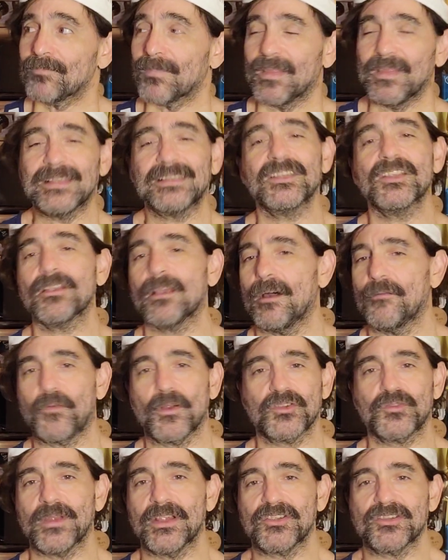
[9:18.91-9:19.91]
This is a
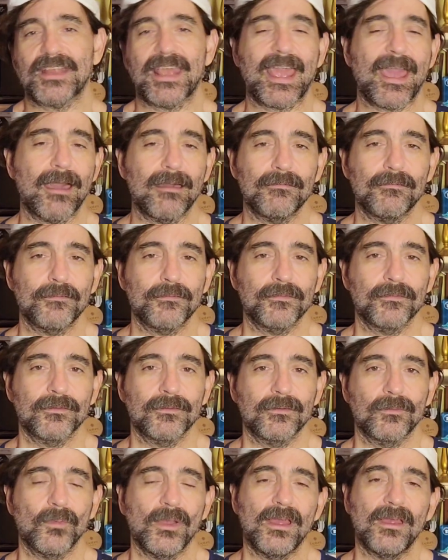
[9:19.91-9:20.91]
frustration I have
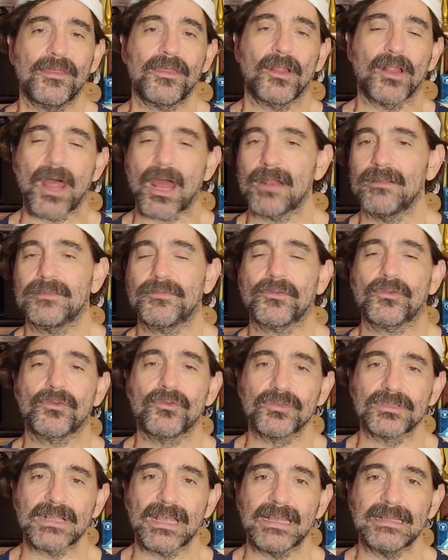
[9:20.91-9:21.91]
with a lot of different
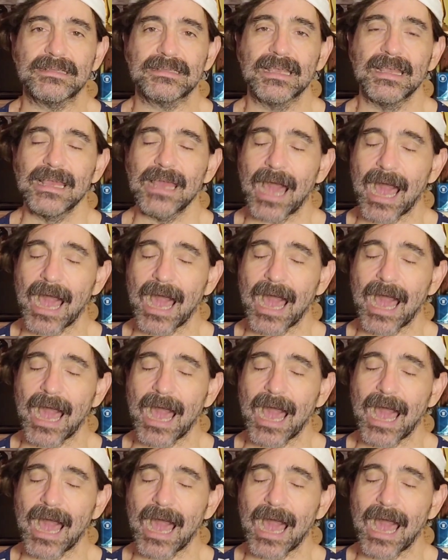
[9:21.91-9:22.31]
cruise lines.